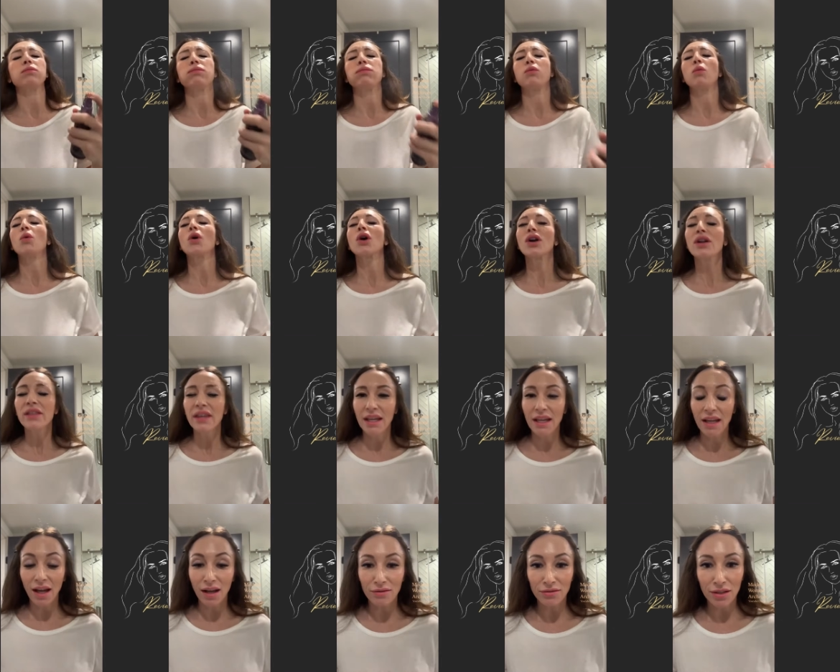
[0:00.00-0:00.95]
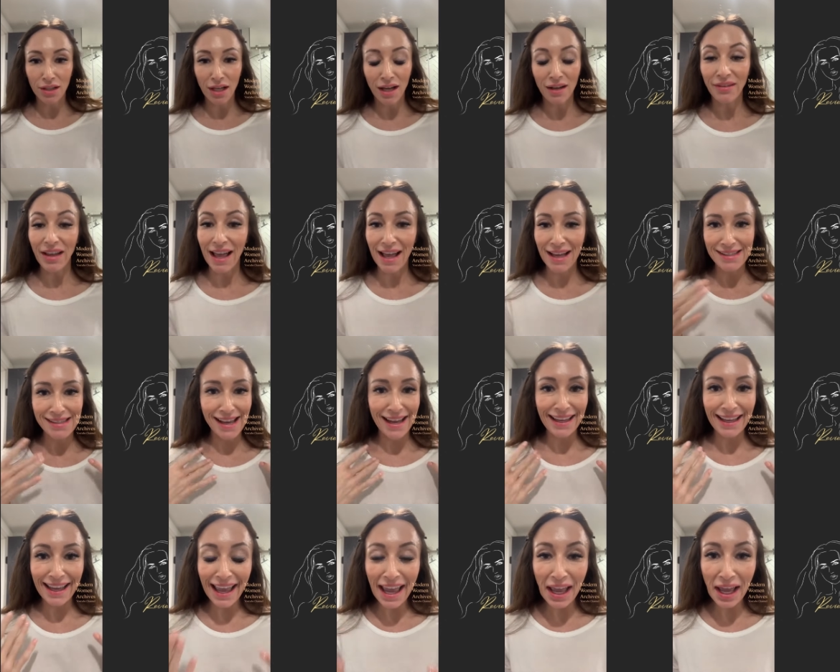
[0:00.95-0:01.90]
worthy of love as I
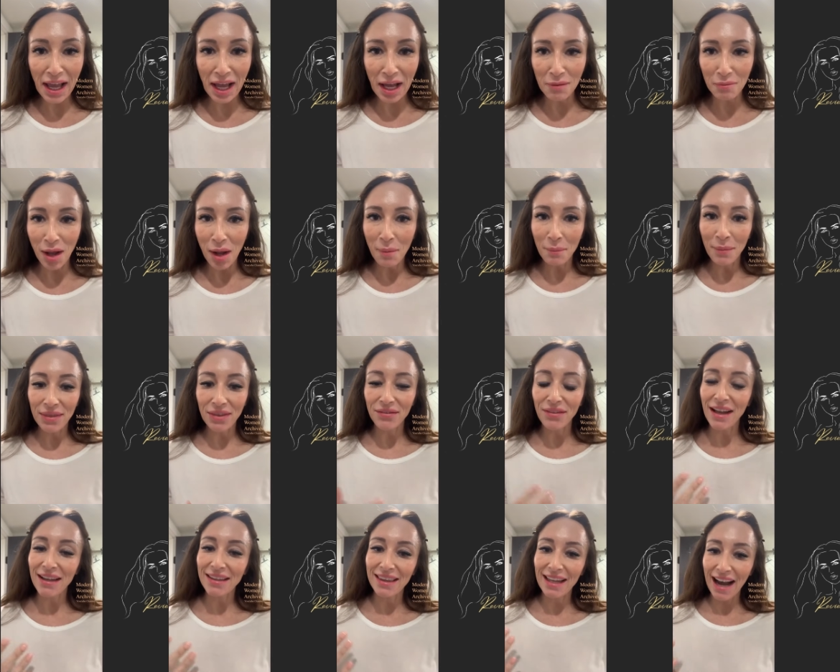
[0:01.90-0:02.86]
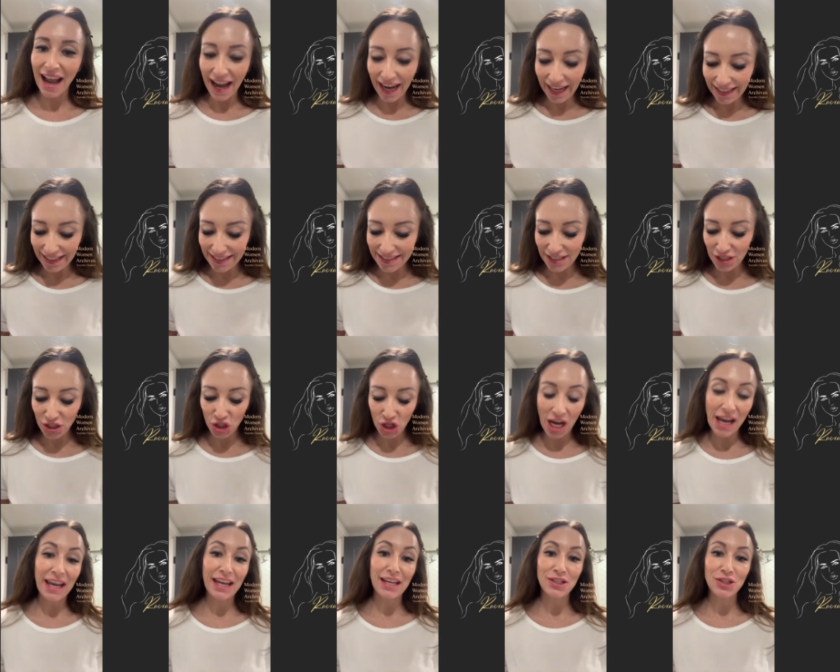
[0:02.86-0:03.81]
am, but the fact that I need to
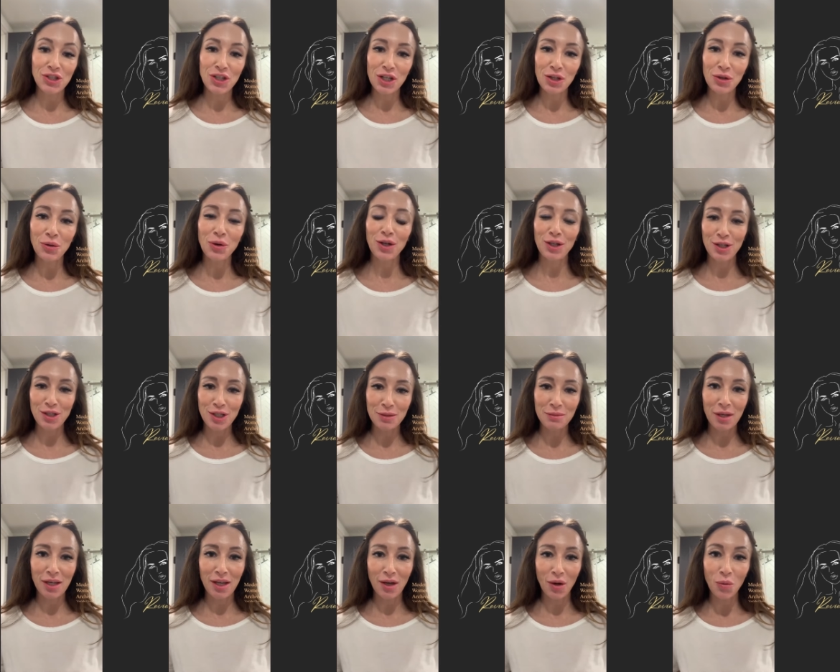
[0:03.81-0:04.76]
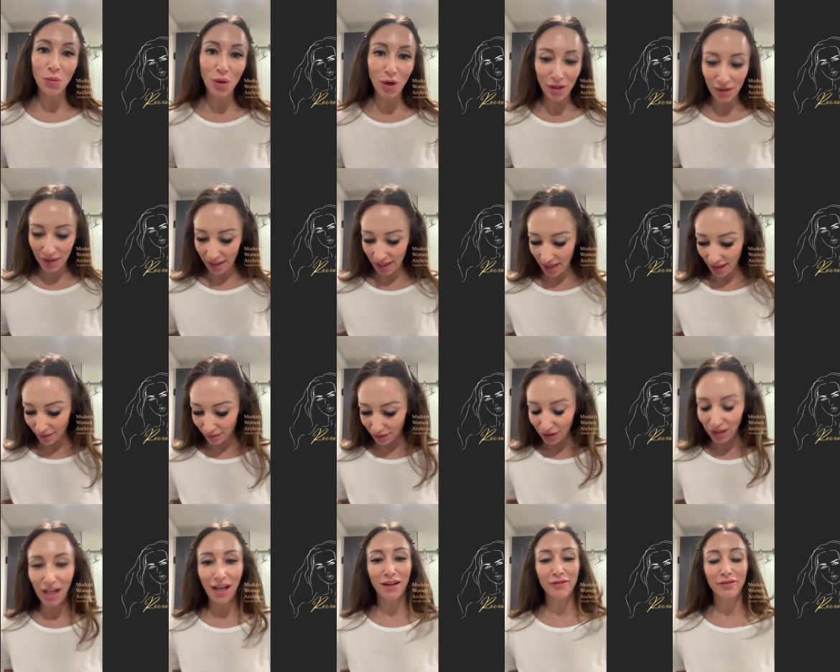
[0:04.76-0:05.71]
change in order to be worthy of
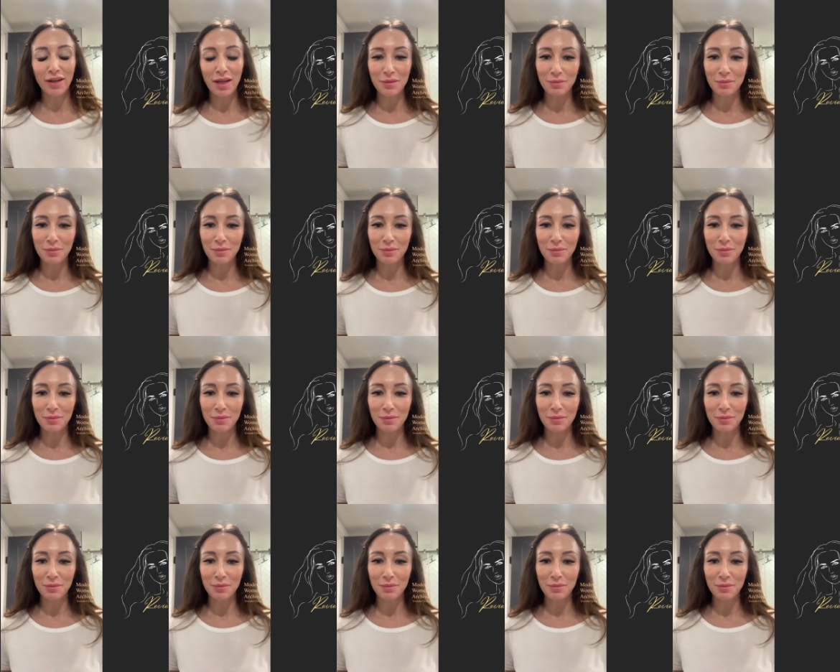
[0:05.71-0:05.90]
love and